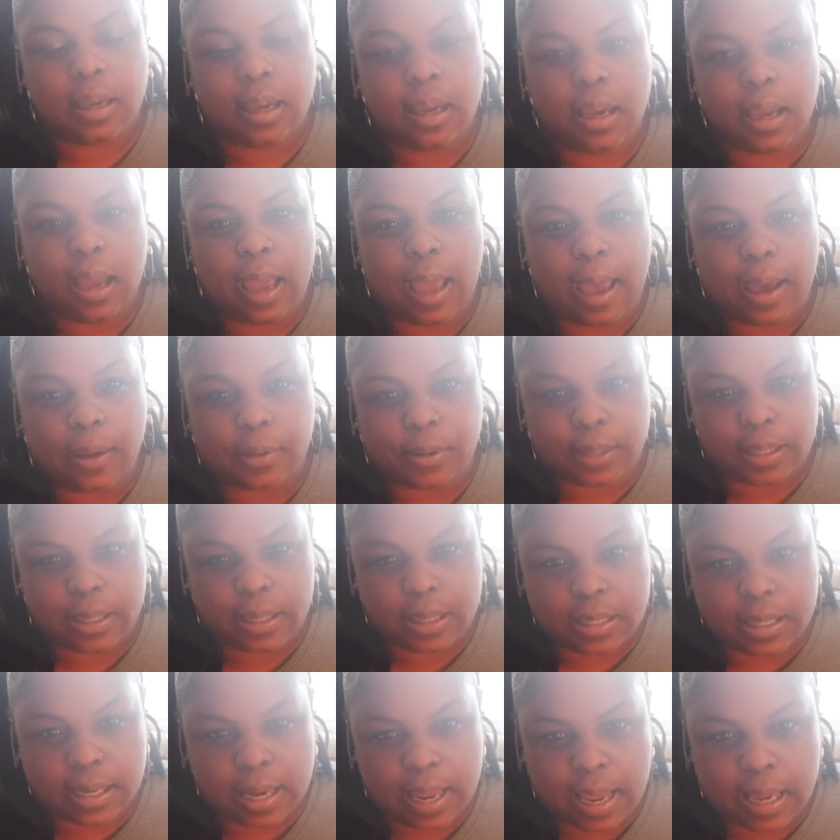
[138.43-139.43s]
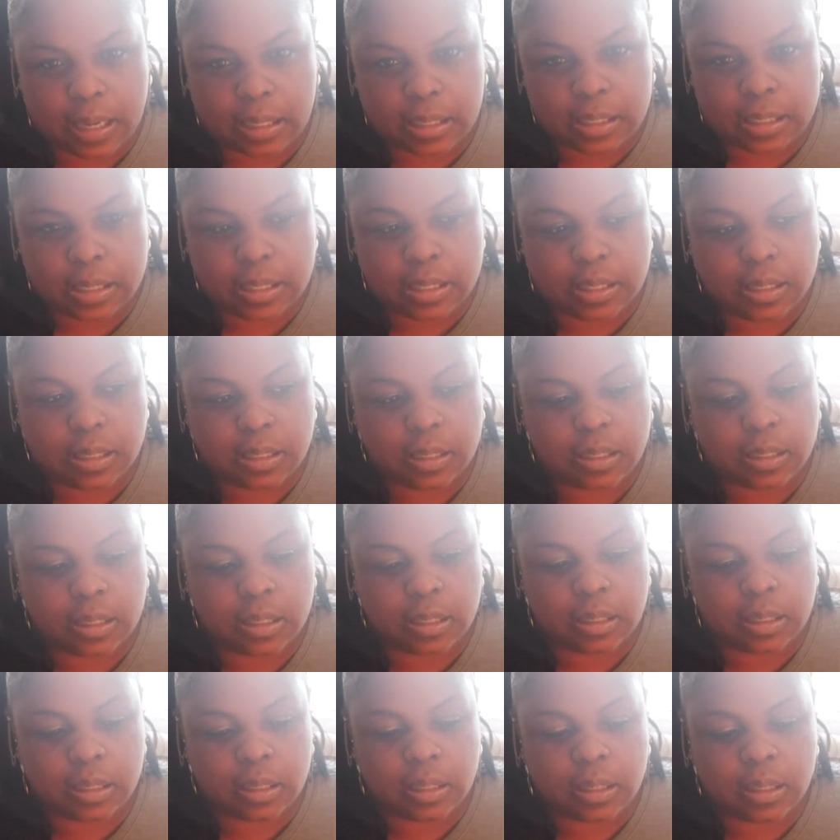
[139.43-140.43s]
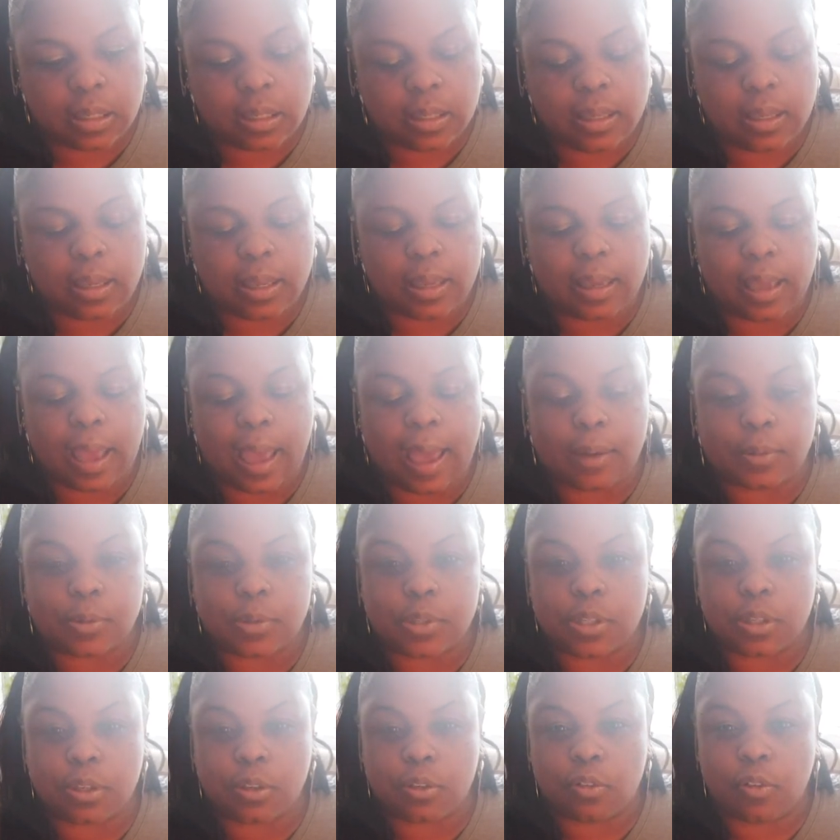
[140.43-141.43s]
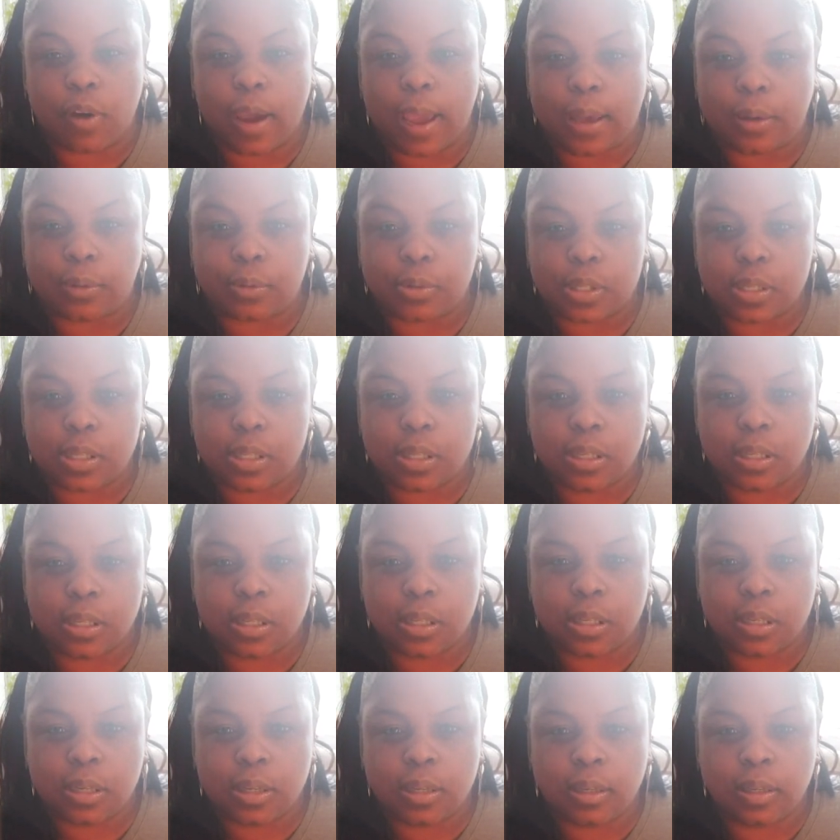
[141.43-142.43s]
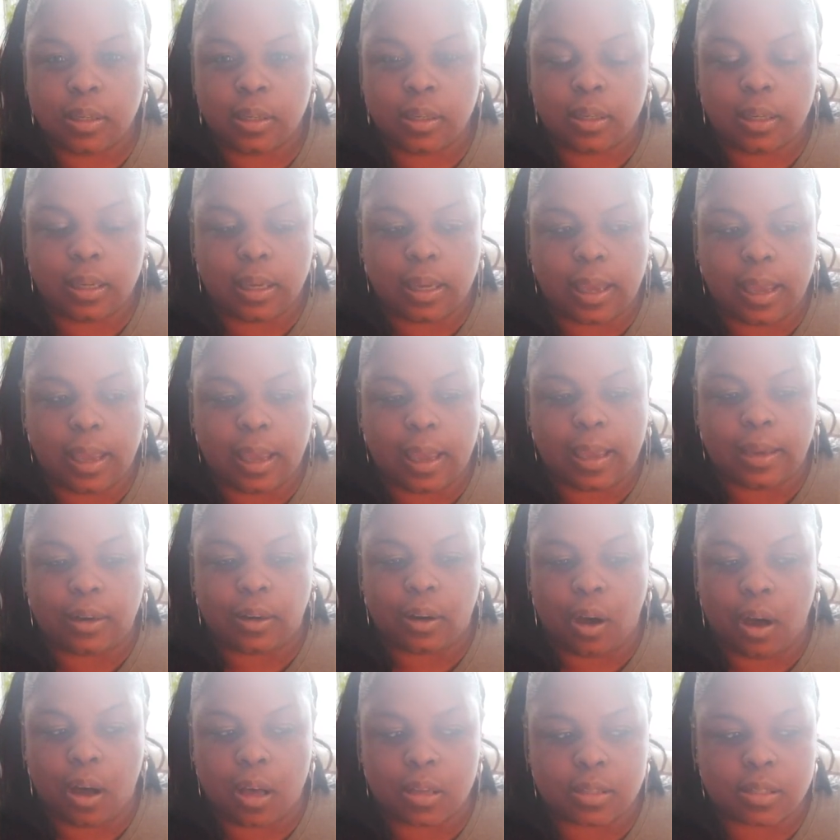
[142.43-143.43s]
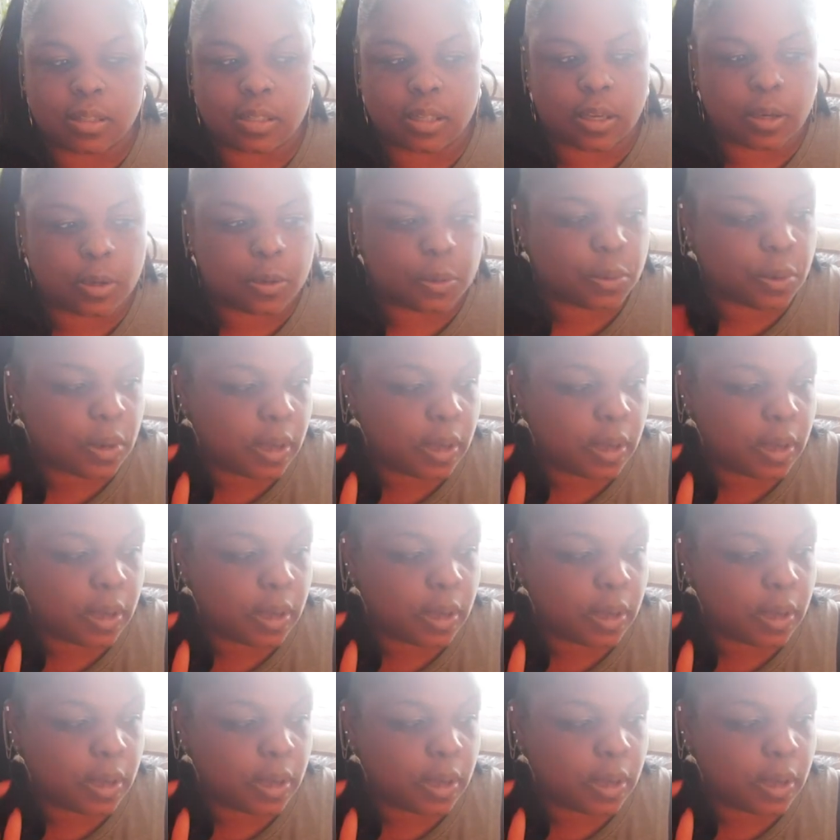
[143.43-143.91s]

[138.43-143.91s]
how to connect, how to ground, and also